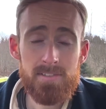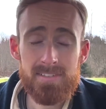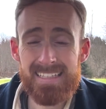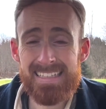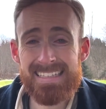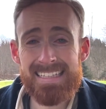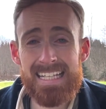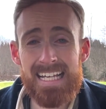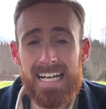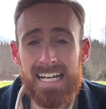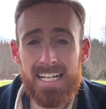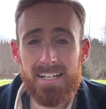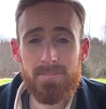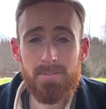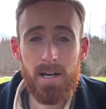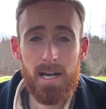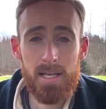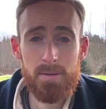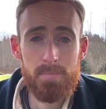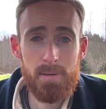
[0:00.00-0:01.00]
There's a lot of
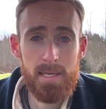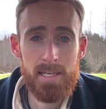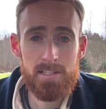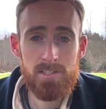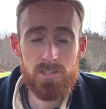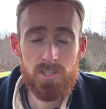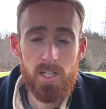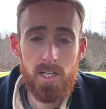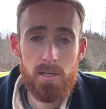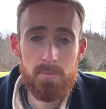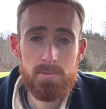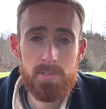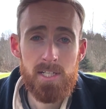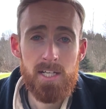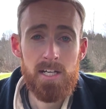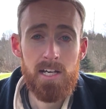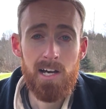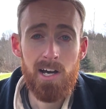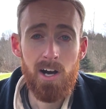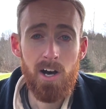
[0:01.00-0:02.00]
high-paying jobs
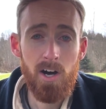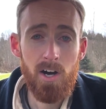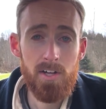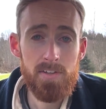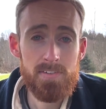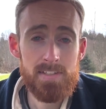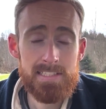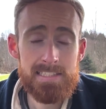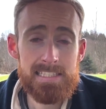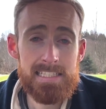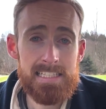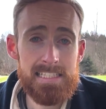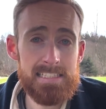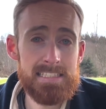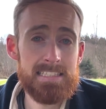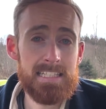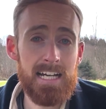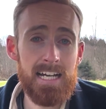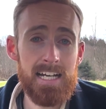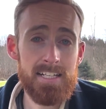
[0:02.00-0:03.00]
on this
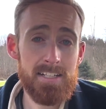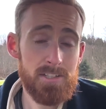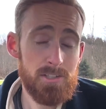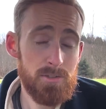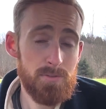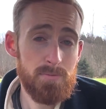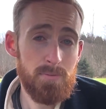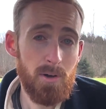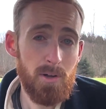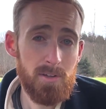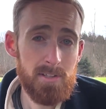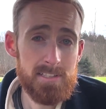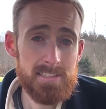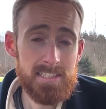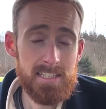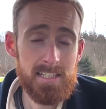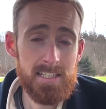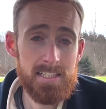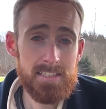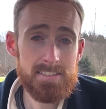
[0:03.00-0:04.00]
east side, and Duvall is
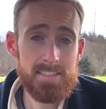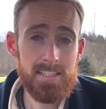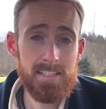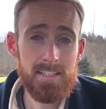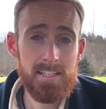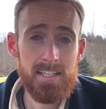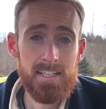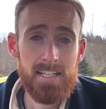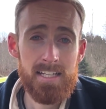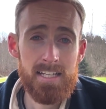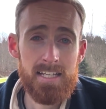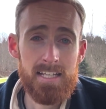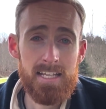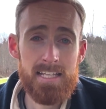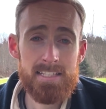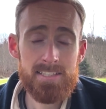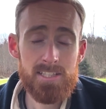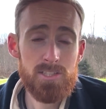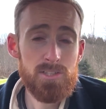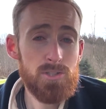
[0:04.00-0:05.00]
a, is a
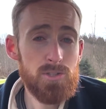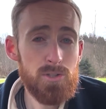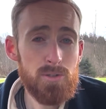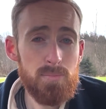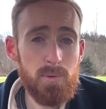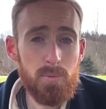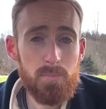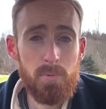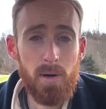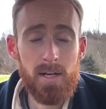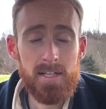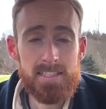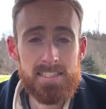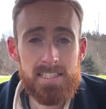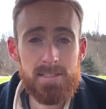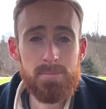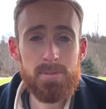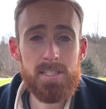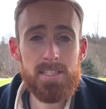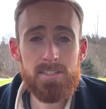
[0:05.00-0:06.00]
is a doable
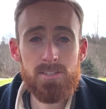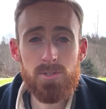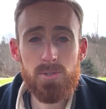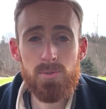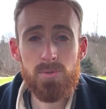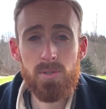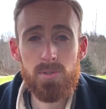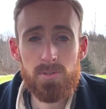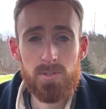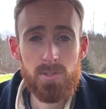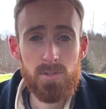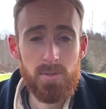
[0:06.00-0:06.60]
proximity to those